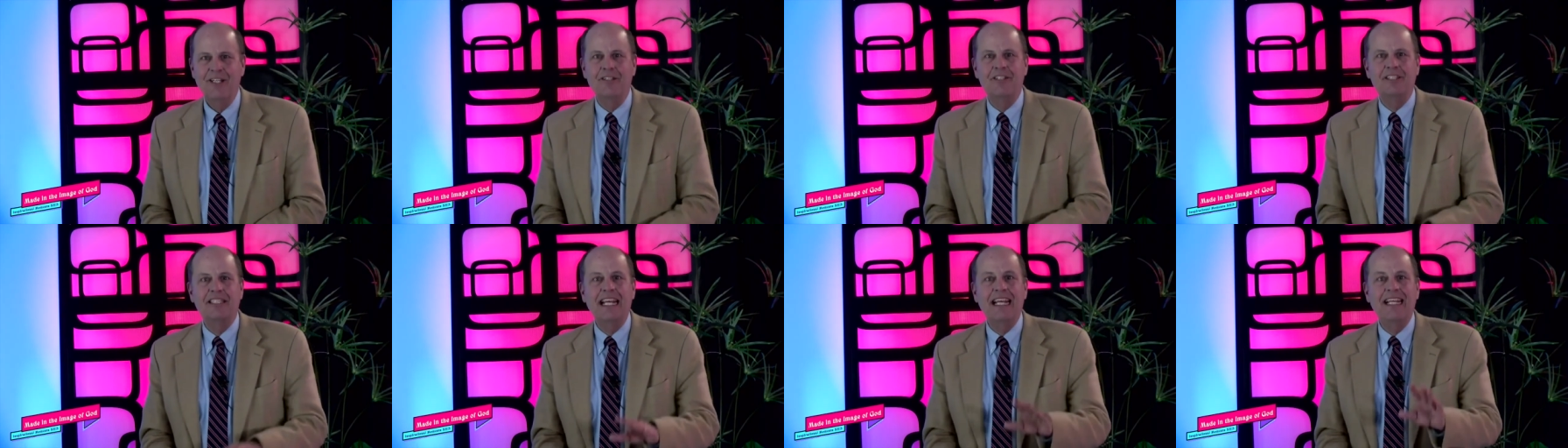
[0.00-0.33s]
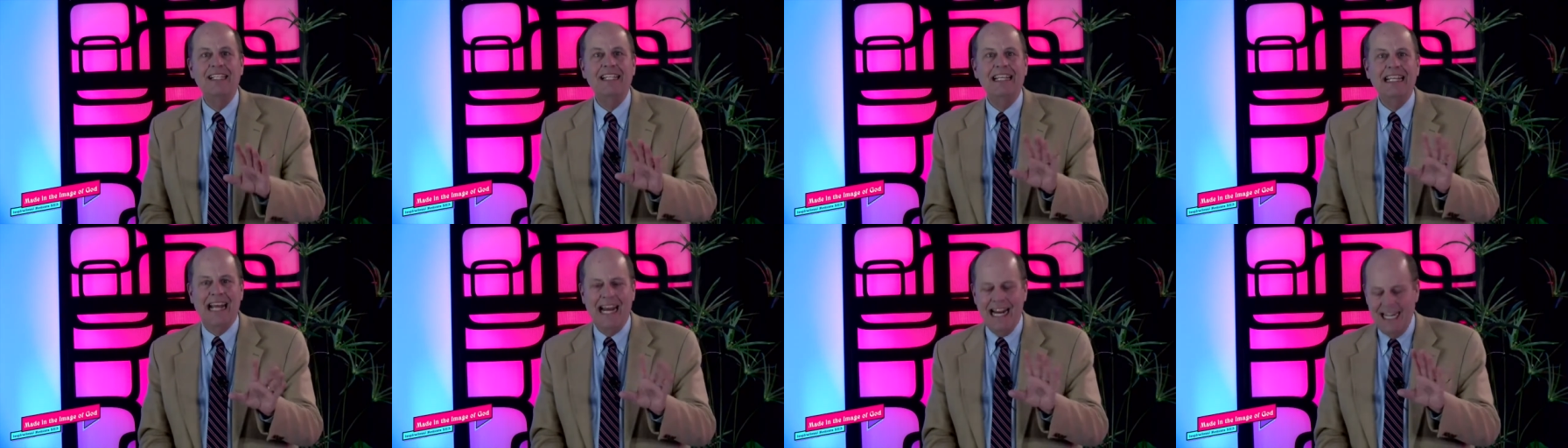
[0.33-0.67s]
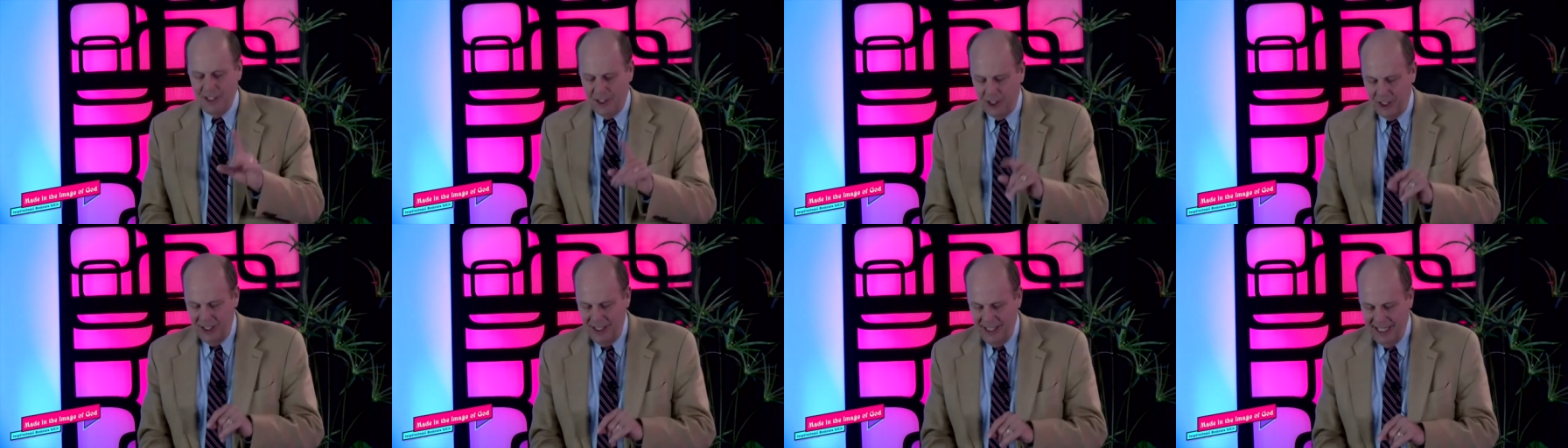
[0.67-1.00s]
You see, in the
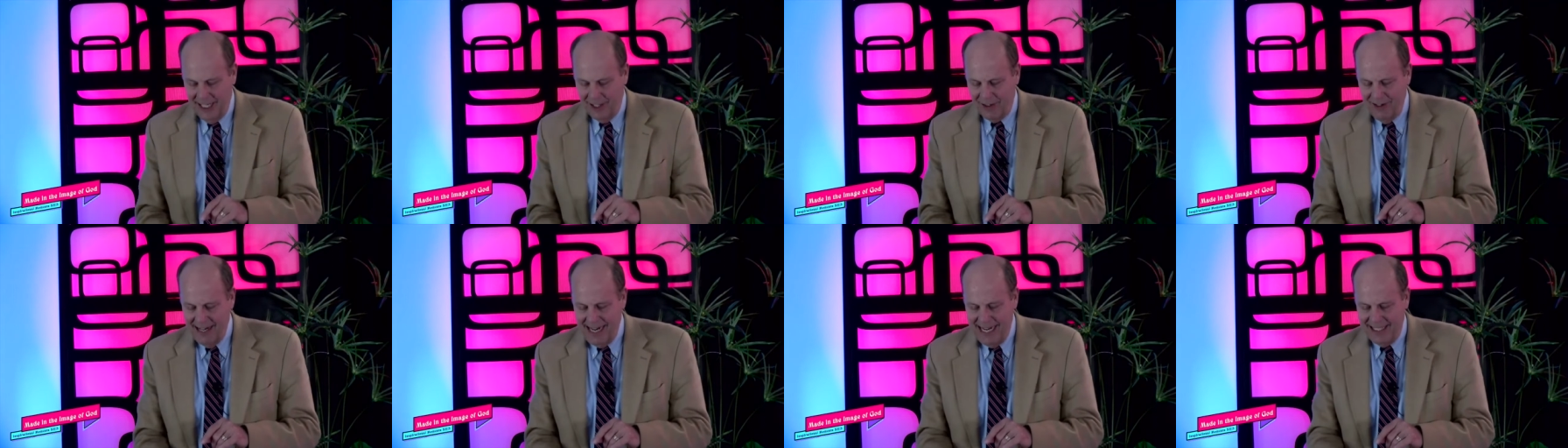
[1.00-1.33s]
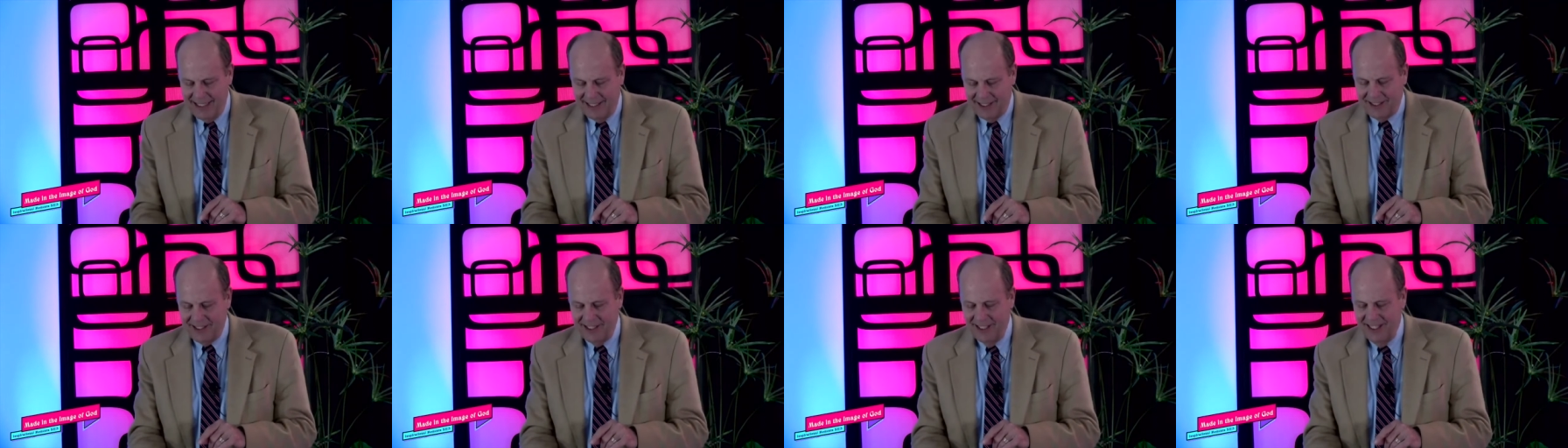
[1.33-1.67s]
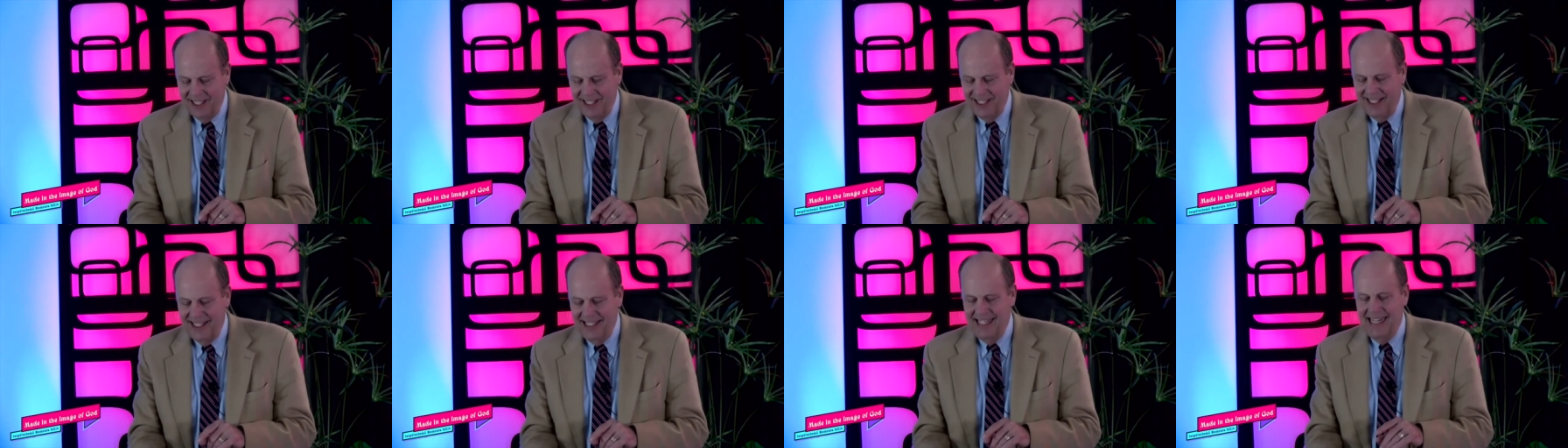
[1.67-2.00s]
ancient Near East,